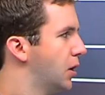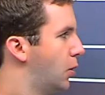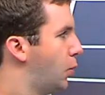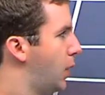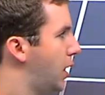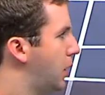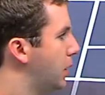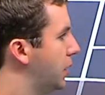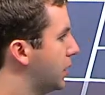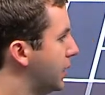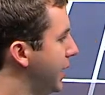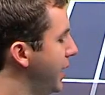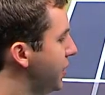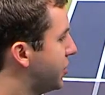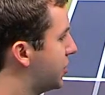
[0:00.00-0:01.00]
Well,
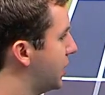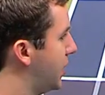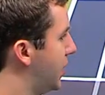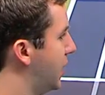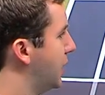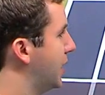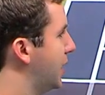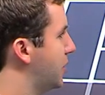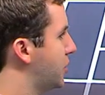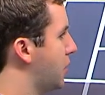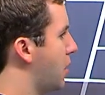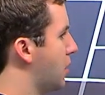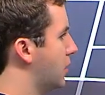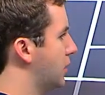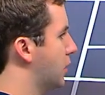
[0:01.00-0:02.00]
let's
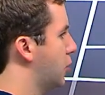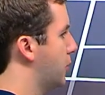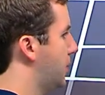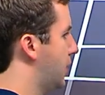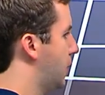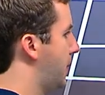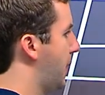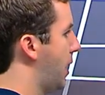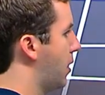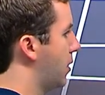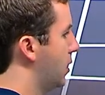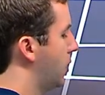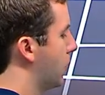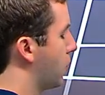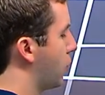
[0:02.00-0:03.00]
talk a little bit about
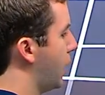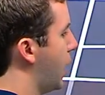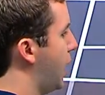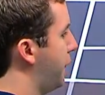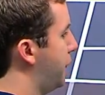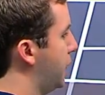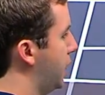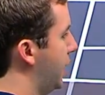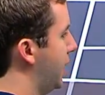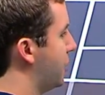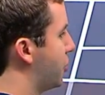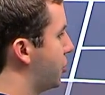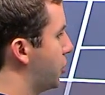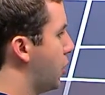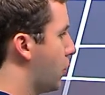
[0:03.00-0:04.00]
Rafa and
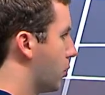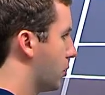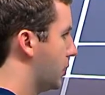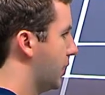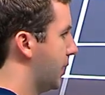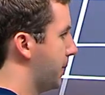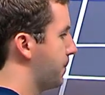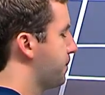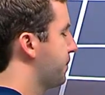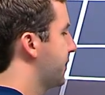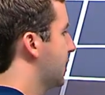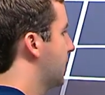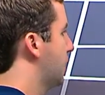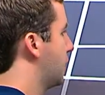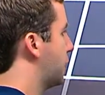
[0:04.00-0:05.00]
Soderling
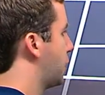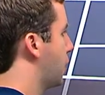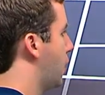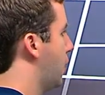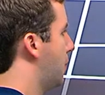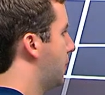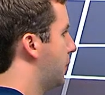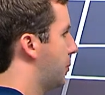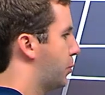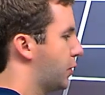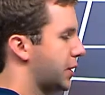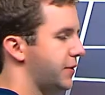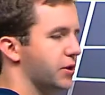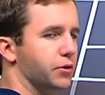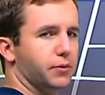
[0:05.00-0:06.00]
from the
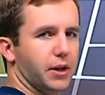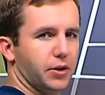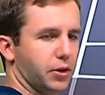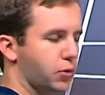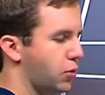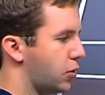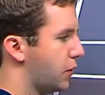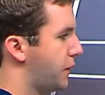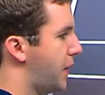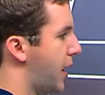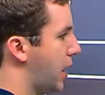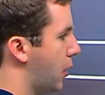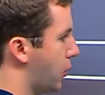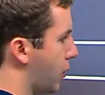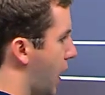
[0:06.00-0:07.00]
previous round, the quarterfinal.